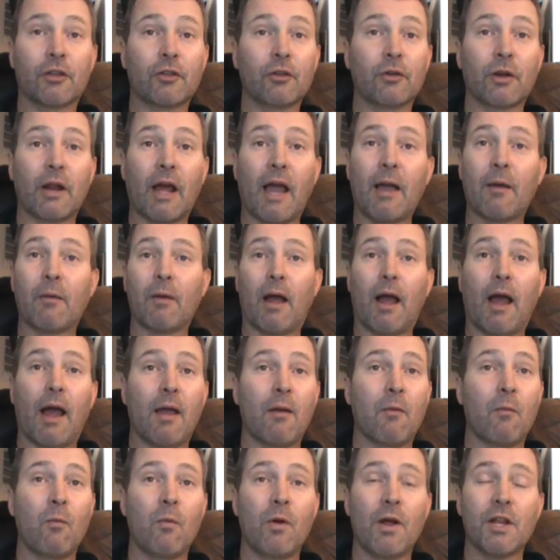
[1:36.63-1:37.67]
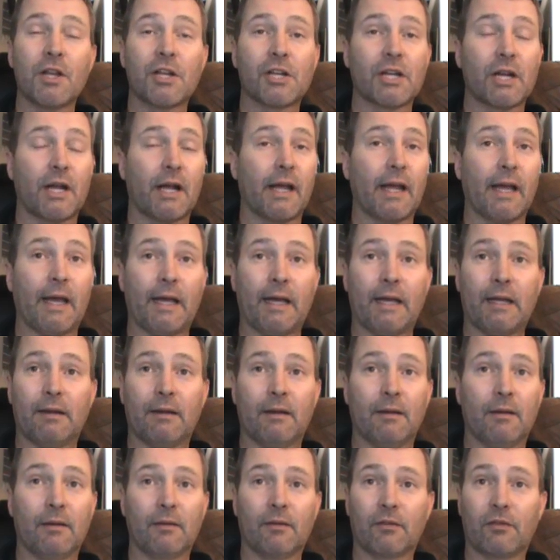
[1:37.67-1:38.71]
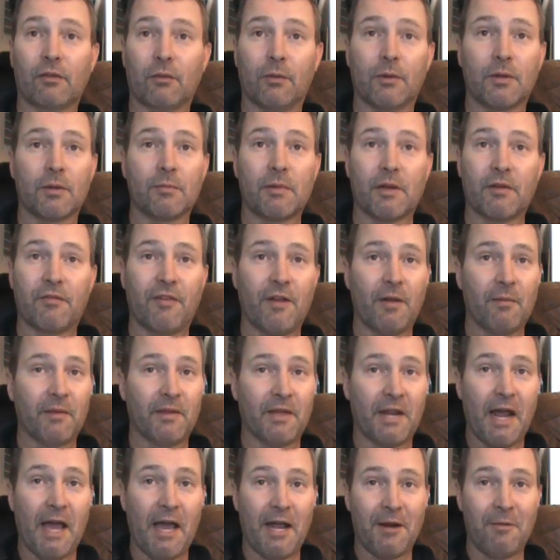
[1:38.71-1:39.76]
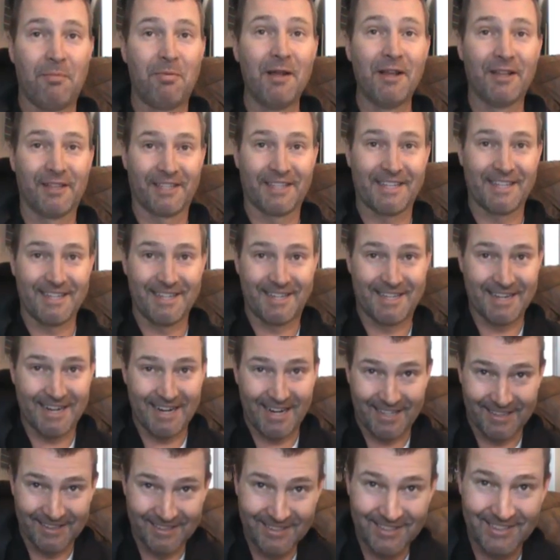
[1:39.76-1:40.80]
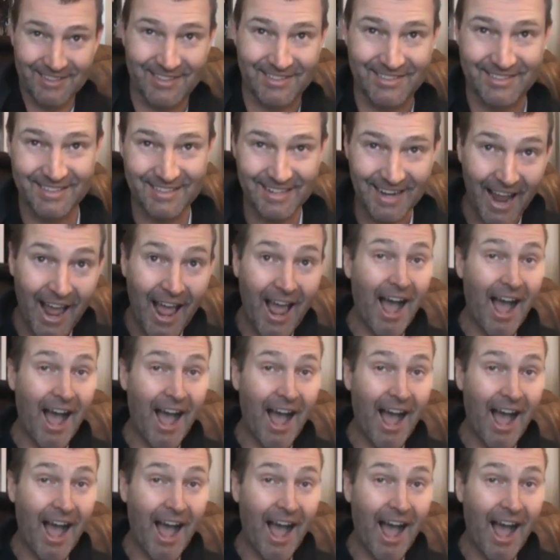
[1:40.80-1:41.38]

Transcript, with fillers: Dude, I, I wish I had someone in my family that had a million dollars.